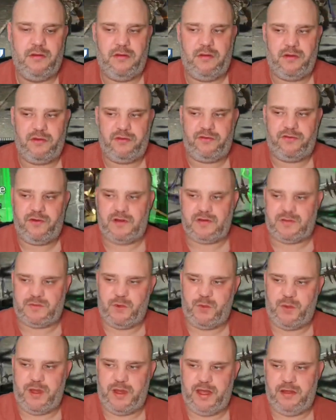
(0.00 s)
As far as
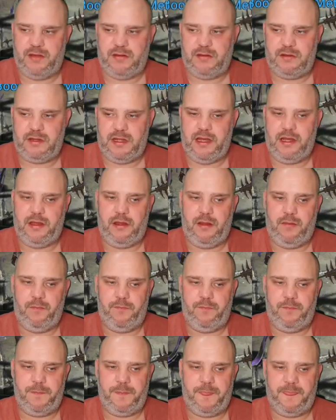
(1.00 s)
I'm aware,
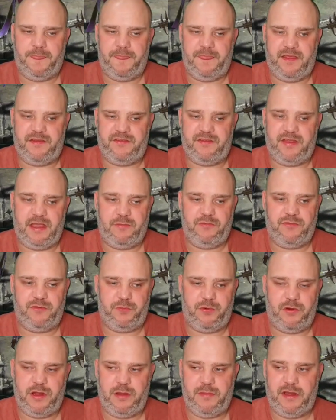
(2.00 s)
this team's
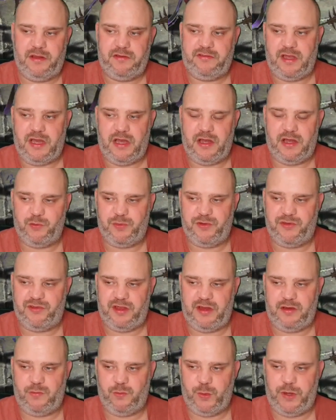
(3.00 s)
pretty much 100%
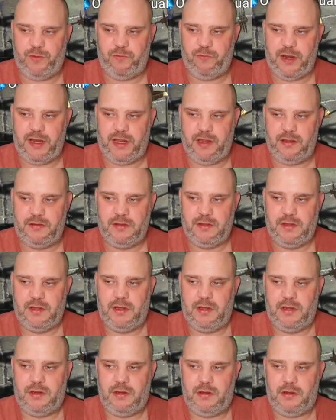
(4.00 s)
win rate.
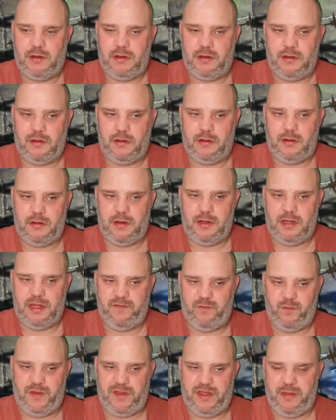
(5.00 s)

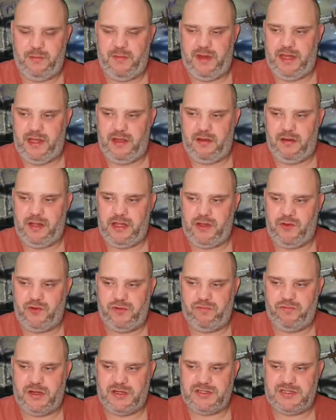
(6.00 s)
Even with him in it, I
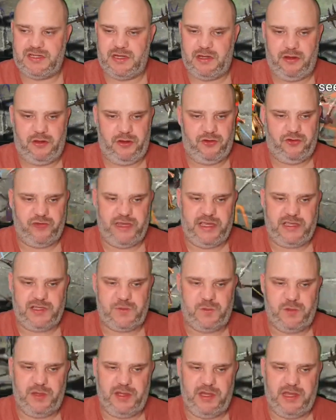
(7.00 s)
usually run Sil of the Drakes,
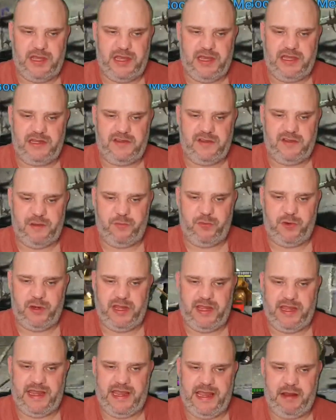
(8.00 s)
but again, he's a
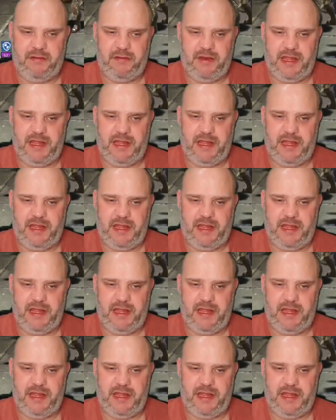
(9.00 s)
brilliant carry.